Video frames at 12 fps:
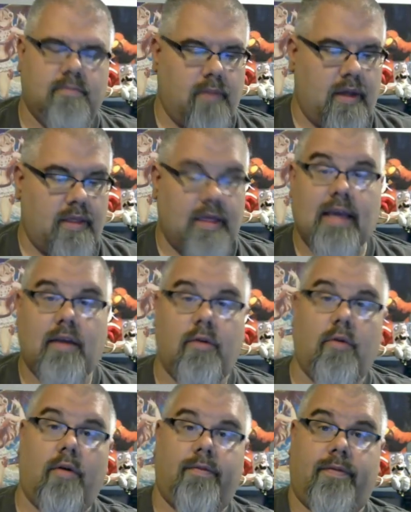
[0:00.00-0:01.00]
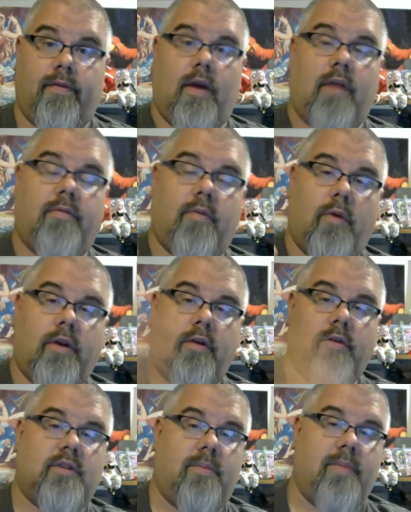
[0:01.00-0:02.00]
But thank you all for everyone who
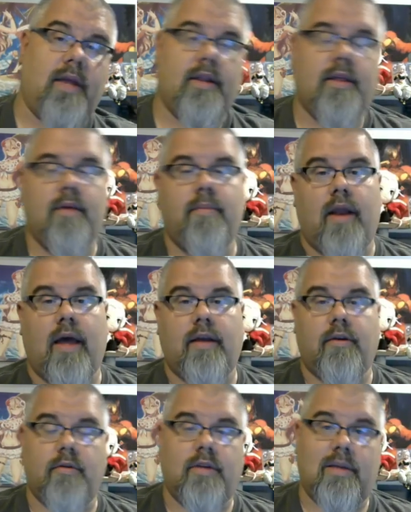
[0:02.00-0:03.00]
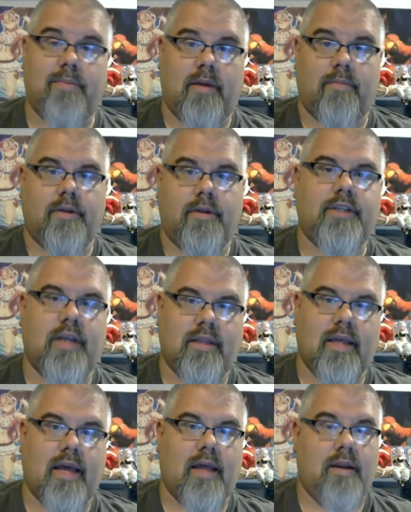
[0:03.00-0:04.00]
submitted them, and I do deeply appreciate
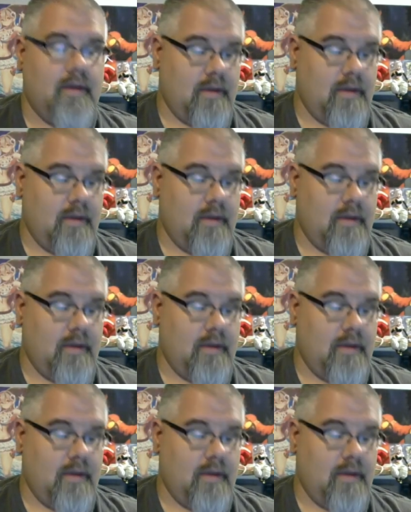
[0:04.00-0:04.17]
that.